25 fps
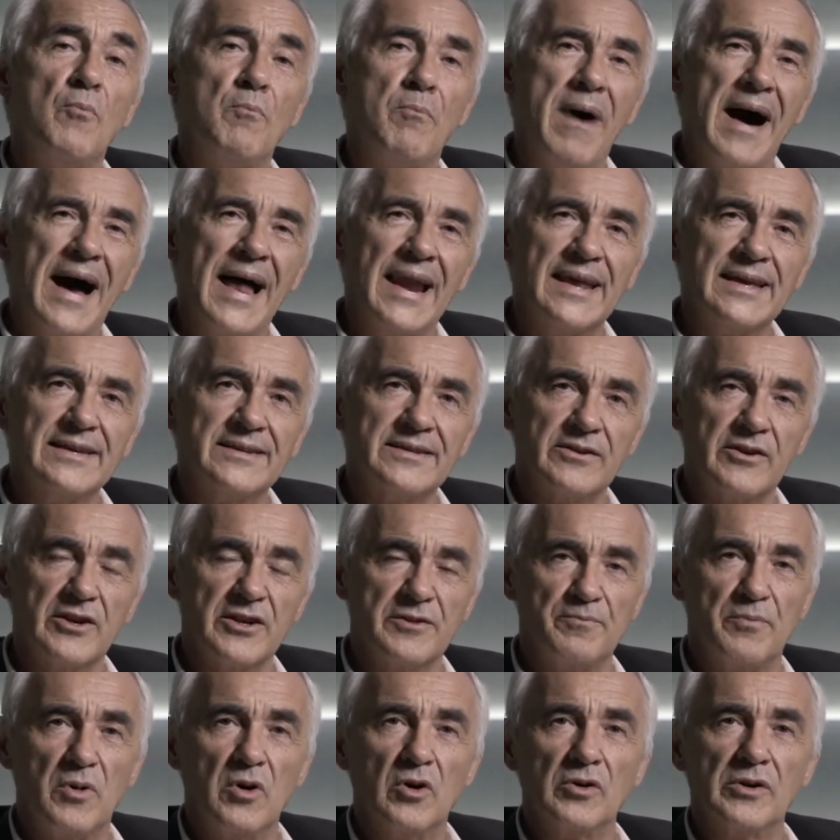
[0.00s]
more
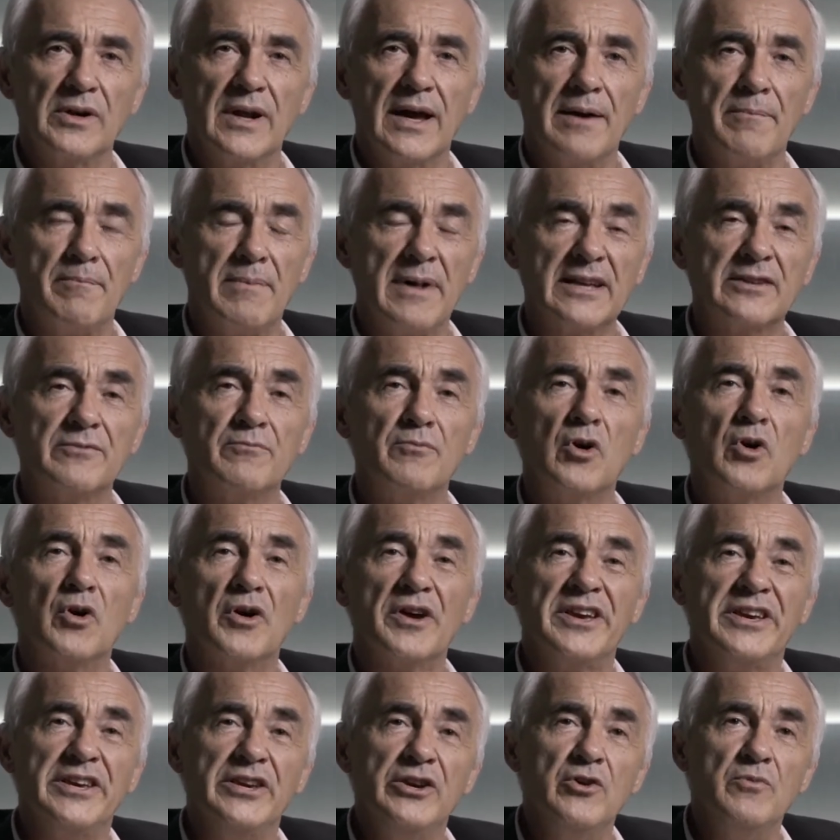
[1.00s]
balanced response, a much
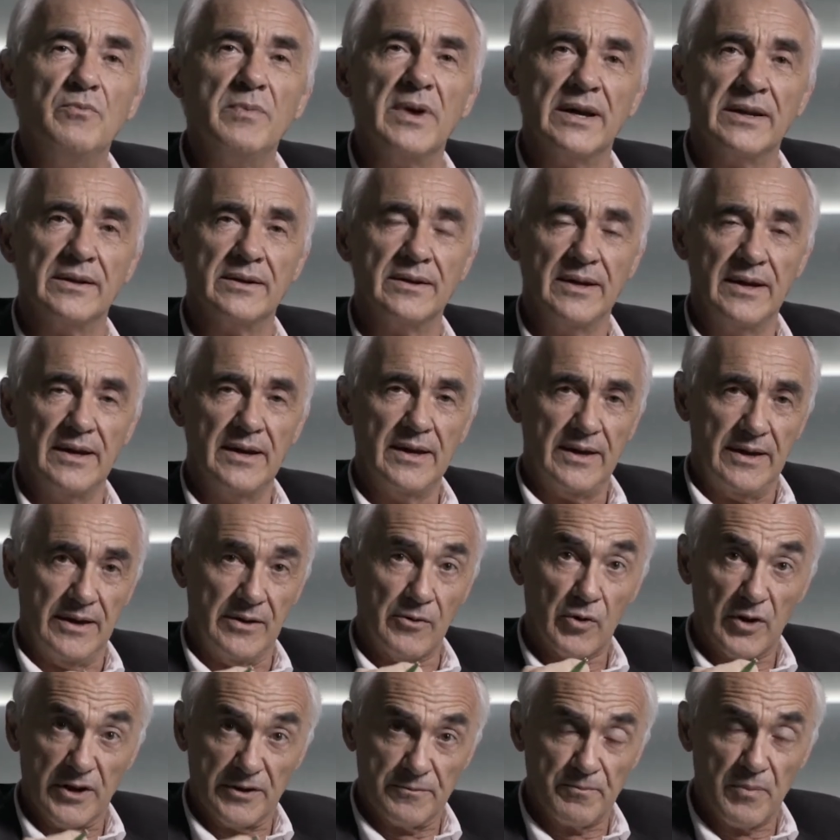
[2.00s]
more human
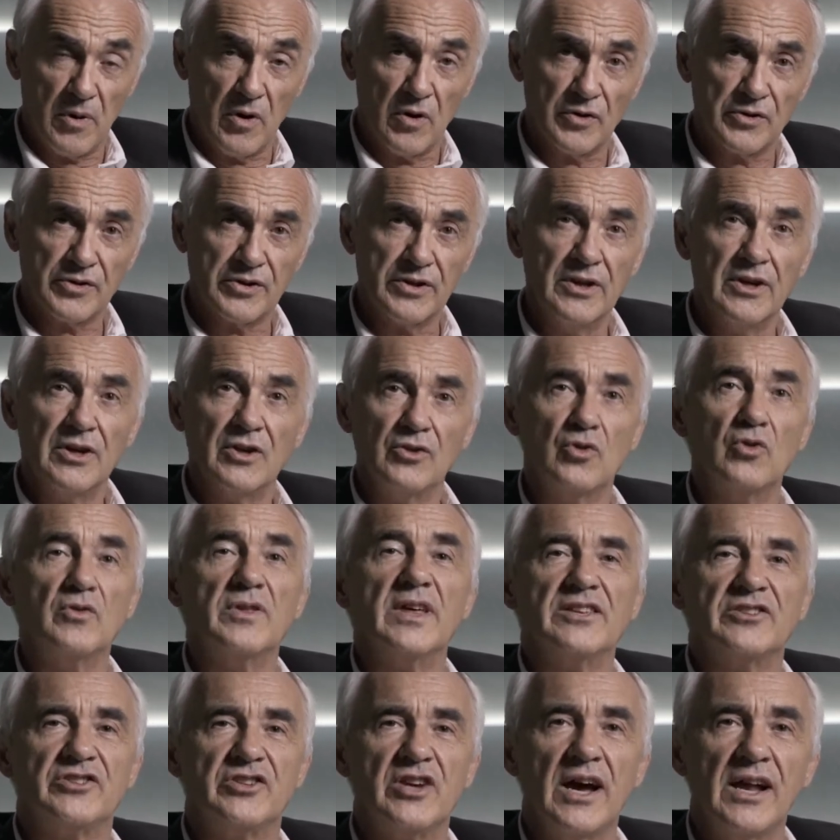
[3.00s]
response
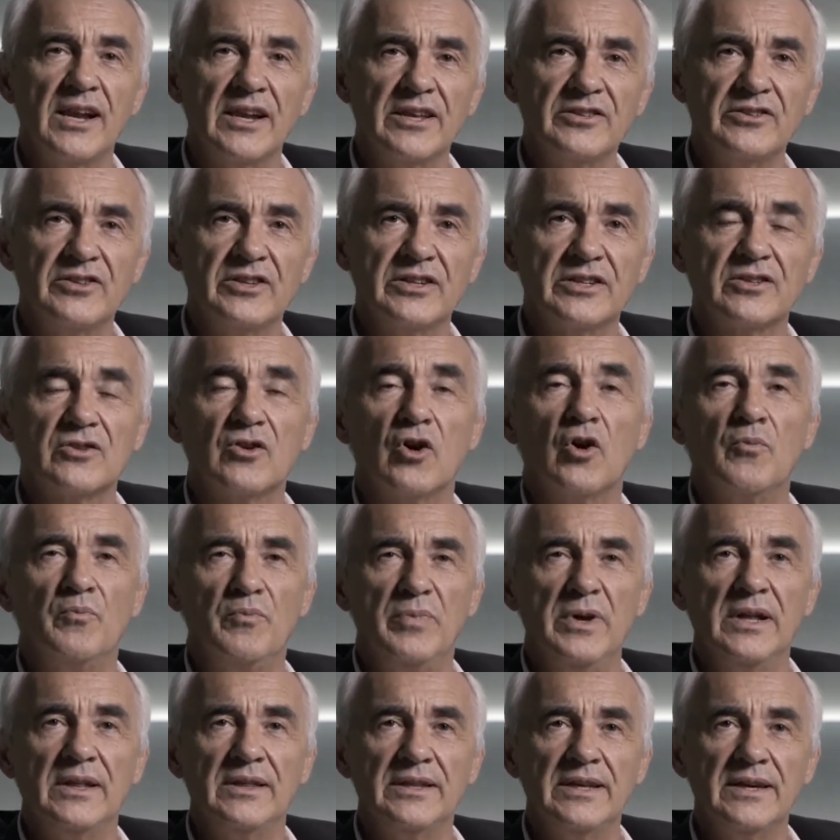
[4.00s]
to the challenges
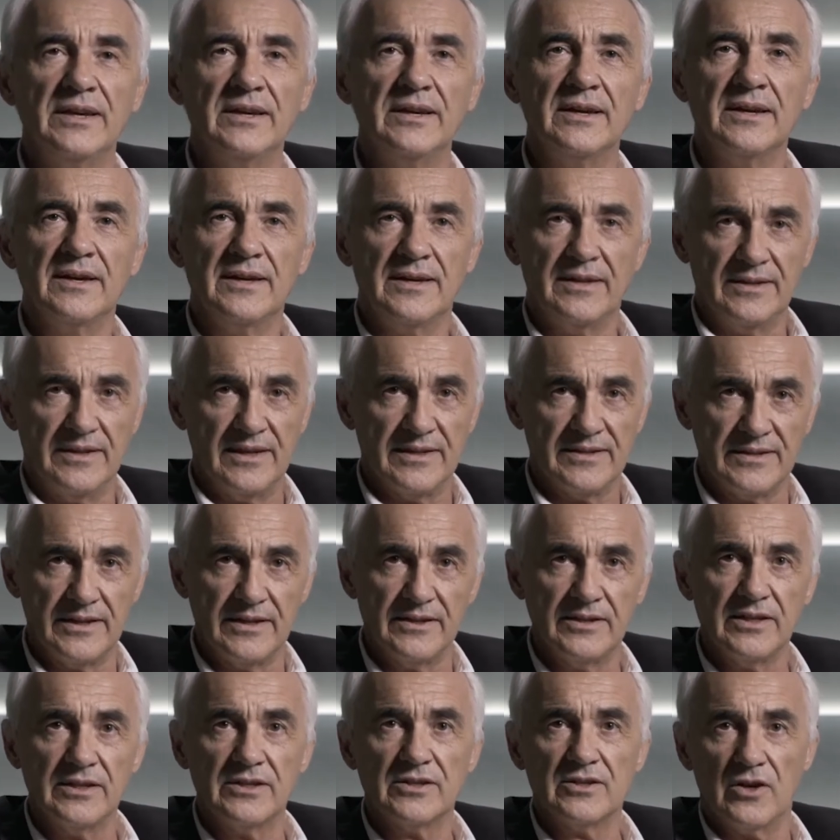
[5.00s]
of building the
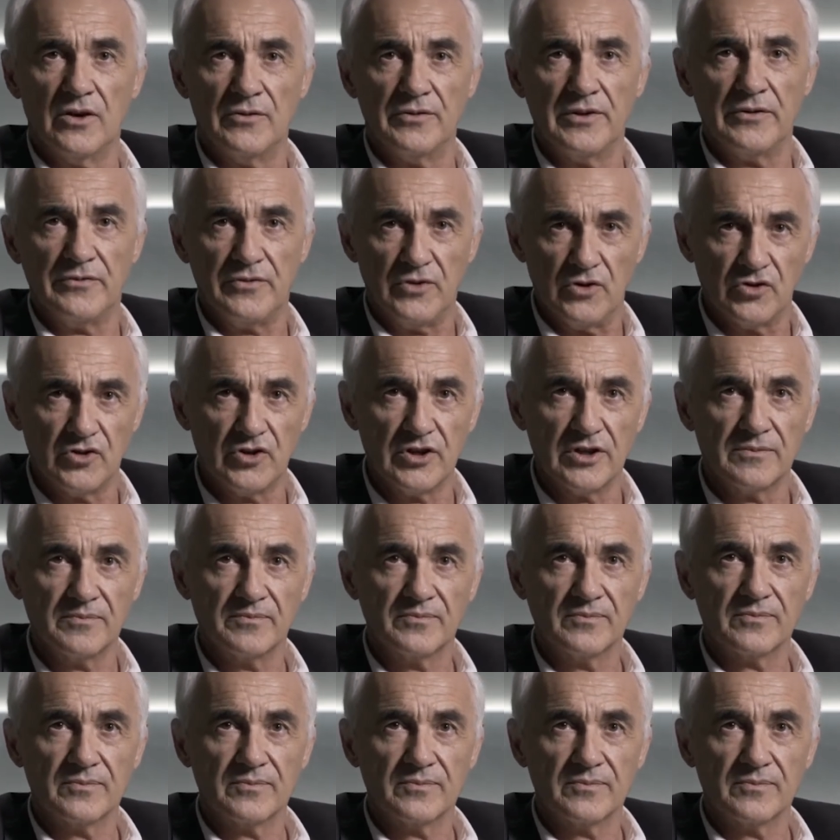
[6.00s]
cities of the future.